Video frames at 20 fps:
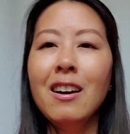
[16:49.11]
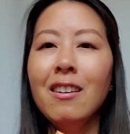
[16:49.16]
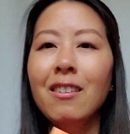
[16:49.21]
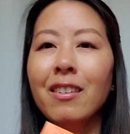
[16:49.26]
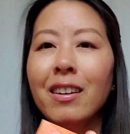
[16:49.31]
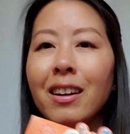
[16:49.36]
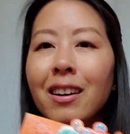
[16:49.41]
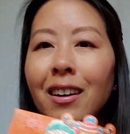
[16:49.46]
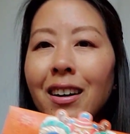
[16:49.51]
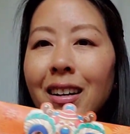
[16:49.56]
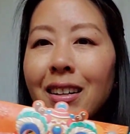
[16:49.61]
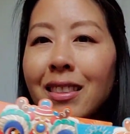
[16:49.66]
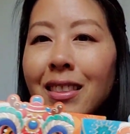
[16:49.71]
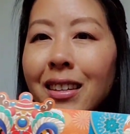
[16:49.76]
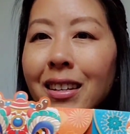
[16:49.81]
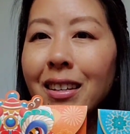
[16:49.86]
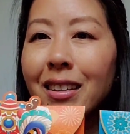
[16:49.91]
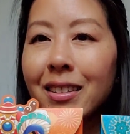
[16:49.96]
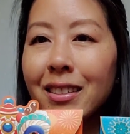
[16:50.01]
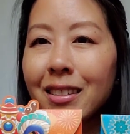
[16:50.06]
We got
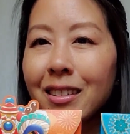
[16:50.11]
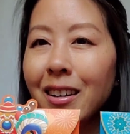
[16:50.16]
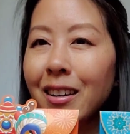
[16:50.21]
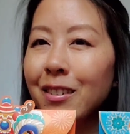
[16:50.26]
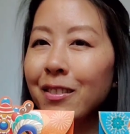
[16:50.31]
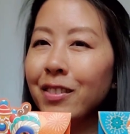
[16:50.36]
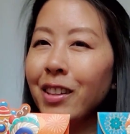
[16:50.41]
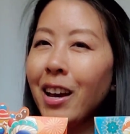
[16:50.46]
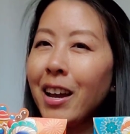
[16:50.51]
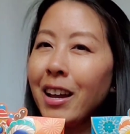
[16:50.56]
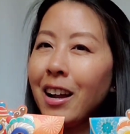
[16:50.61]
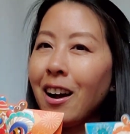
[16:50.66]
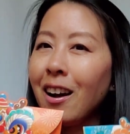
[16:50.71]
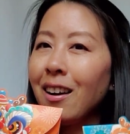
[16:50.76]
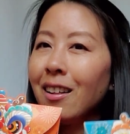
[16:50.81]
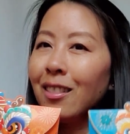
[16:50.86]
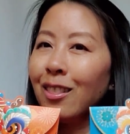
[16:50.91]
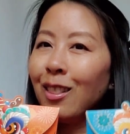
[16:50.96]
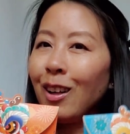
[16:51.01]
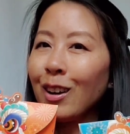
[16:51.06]
these kind of like
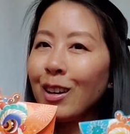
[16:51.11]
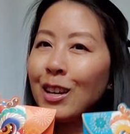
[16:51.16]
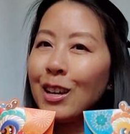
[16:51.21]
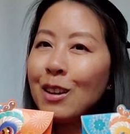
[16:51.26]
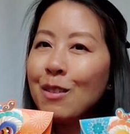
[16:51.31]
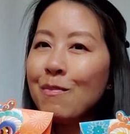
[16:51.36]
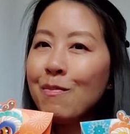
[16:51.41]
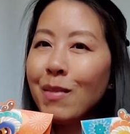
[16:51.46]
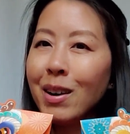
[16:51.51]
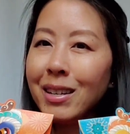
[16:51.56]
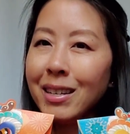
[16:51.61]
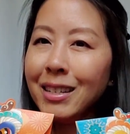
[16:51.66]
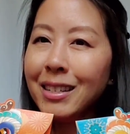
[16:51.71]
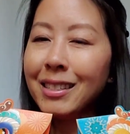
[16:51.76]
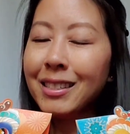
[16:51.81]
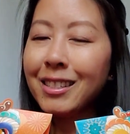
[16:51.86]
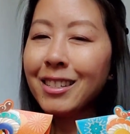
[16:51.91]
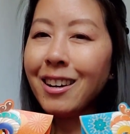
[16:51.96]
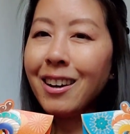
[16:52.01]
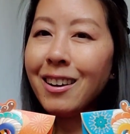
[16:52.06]
lucky money
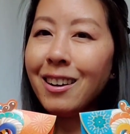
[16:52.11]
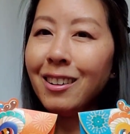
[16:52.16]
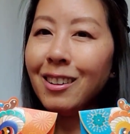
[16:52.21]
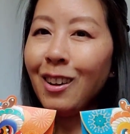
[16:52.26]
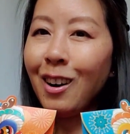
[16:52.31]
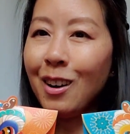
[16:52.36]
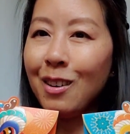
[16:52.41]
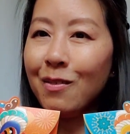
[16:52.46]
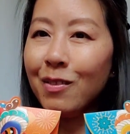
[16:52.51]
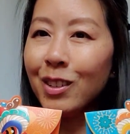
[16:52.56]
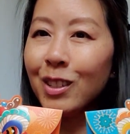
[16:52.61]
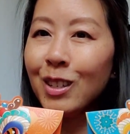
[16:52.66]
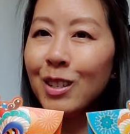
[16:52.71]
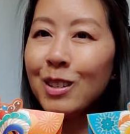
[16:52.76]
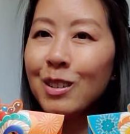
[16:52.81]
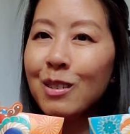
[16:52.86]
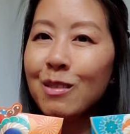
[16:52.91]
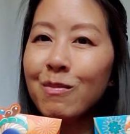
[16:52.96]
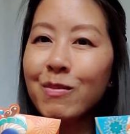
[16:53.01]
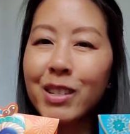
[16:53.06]
style
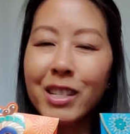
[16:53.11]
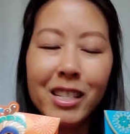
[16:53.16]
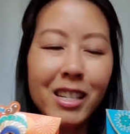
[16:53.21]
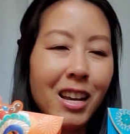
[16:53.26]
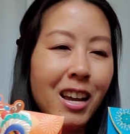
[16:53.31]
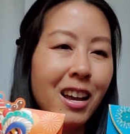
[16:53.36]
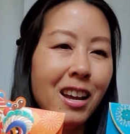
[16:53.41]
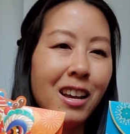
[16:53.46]
envelopes.